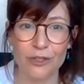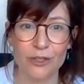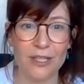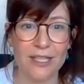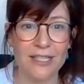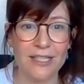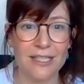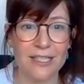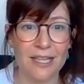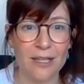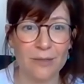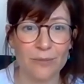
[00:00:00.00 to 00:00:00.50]

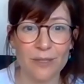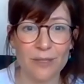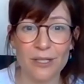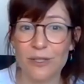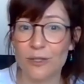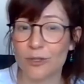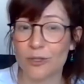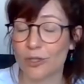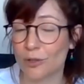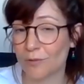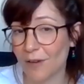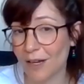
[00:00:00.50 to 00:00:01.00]
She's a
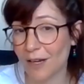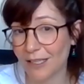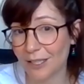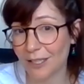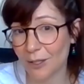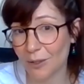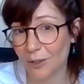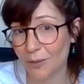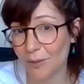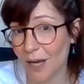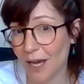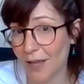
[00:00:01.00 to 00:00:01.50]
research
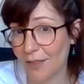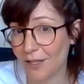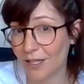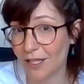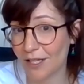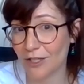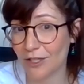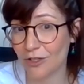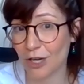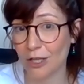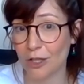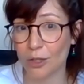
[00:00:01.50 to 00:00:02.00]
fellow at
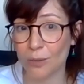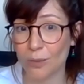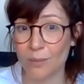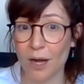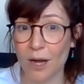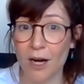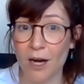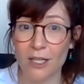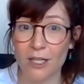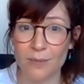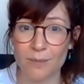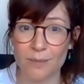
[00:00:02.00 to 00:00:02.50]
the
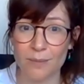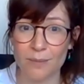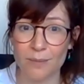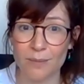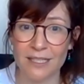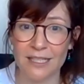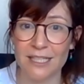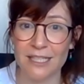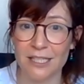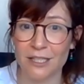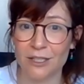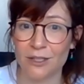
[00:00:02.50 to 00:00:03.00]
Shalom
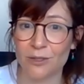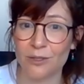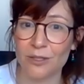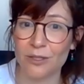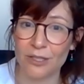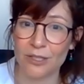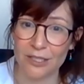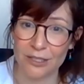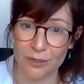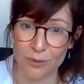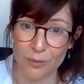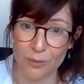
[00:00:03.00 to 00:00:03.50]
Hartman
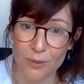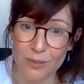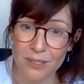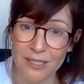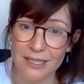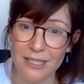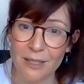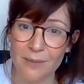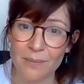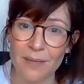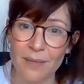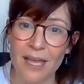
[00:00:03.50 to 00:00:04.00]
Institute in
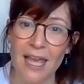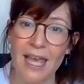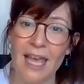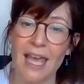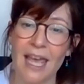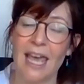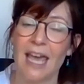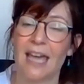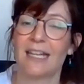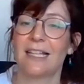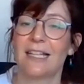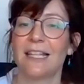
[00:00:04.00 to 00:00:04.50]
Jerusalem
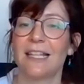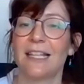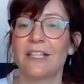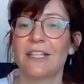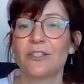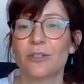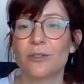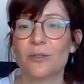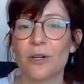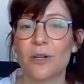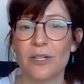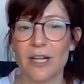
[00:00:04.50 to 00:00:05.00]
and a
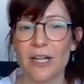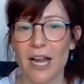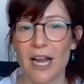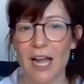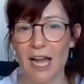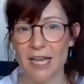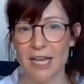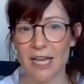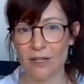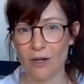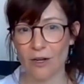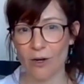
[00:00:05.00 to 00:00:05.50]
lecturer
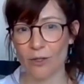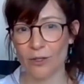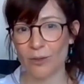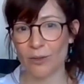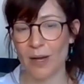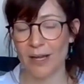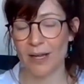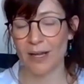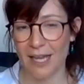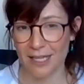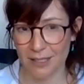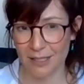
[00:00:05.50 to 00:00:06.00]
at
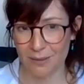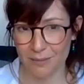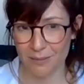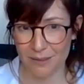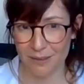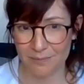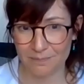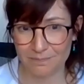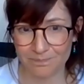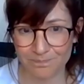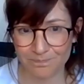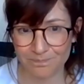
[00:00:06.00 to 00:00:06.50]
Ono
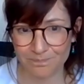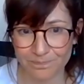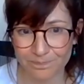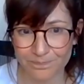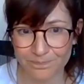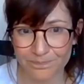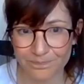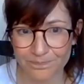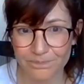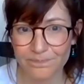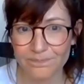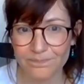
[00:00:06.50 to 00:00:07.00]
Academy.
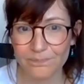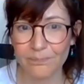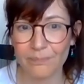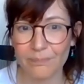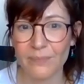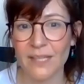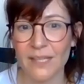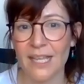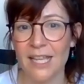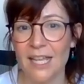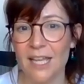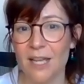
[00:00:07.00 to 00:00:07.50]

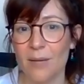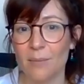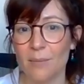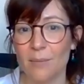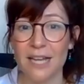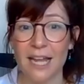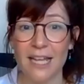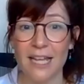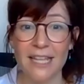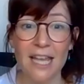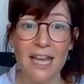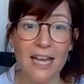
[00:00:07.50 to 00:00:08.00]

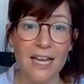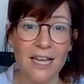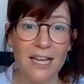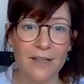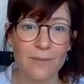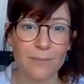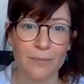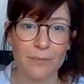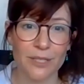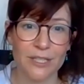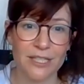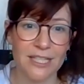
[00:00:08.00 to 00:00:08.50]

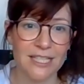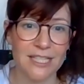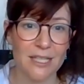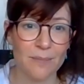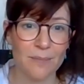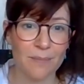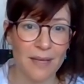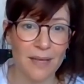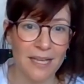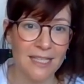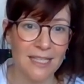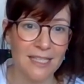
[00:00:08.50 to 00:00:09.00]
Benaya
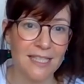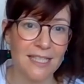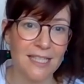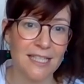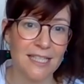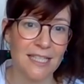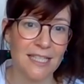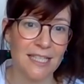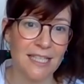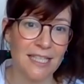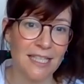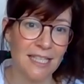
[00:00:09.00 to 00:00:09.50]

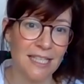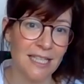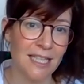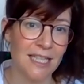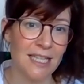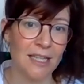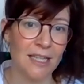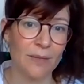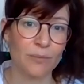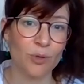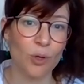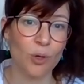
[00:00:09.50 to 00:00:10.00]
participates
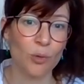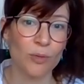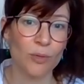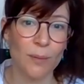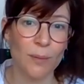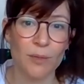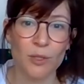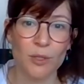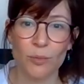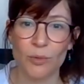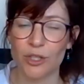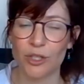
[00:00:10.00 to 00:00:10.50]
in
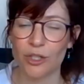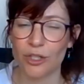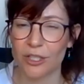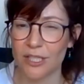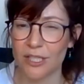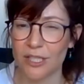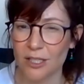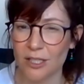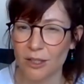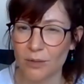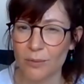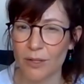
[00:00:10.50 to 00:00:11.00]
programs
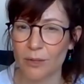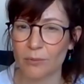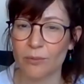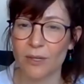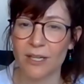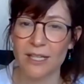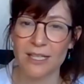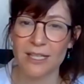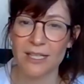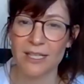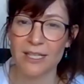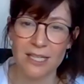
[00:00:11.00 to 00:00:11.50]
which deal
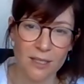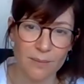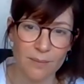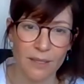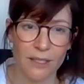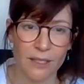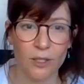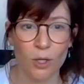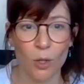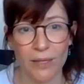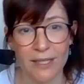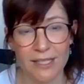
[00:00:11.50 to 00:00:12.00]
with
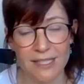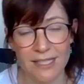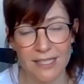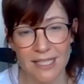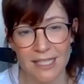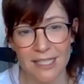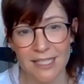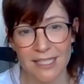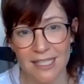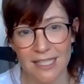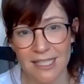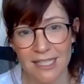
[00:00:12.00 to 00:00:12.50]
racism and
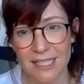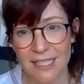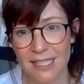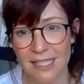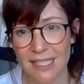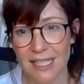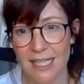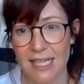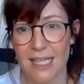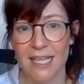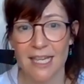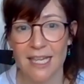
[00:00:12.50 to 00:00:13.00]

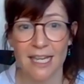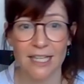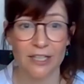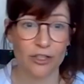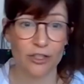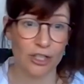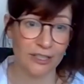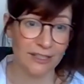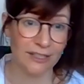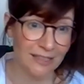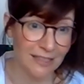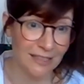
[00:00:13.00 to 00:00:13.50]
coexistence
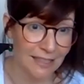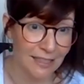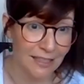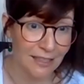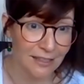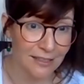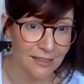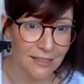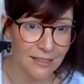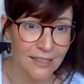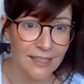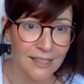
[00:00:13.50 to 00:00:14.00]
at
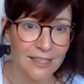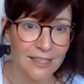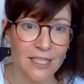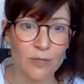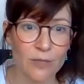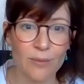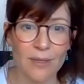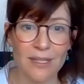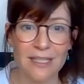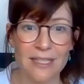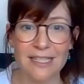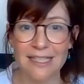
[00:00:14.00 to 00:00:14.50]
Shatil,
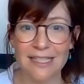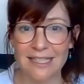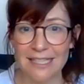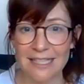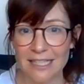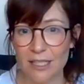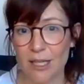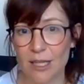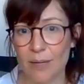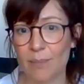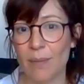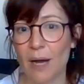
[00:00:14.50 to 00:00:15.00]
Israel's
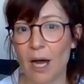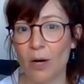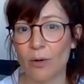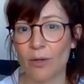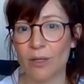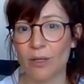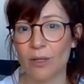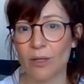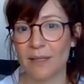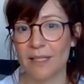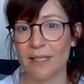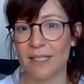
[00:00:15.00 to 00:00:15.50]
leading
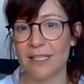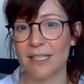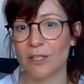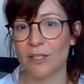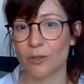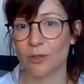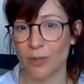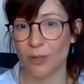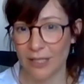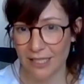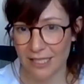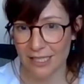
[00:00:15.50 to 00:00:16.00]
empowerment
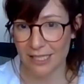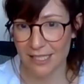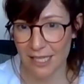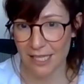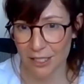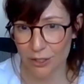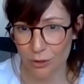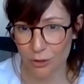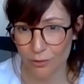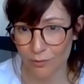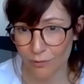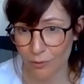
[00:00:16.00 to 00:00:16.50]
and training
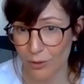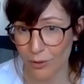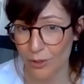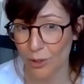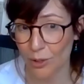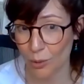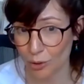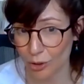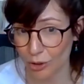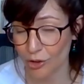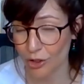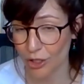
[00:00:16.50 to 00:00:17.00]
center for
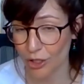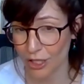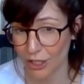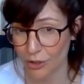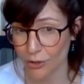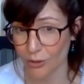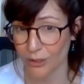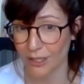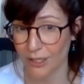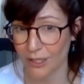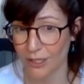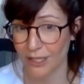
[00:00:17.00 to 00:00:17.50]
social
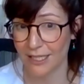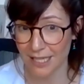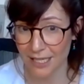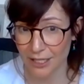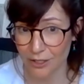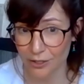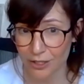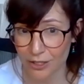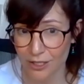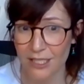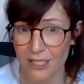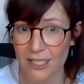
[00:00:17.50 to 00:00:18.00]
change
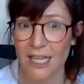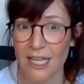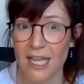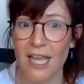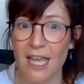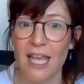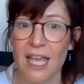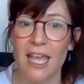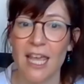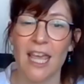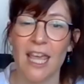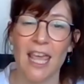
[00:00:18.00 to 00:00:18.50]

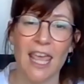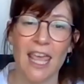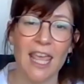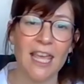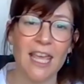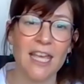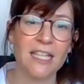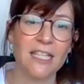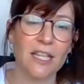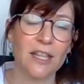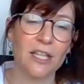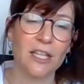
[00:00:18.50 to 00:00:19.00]
organizations,
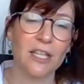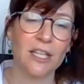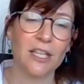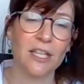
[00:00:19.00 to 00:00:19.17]
and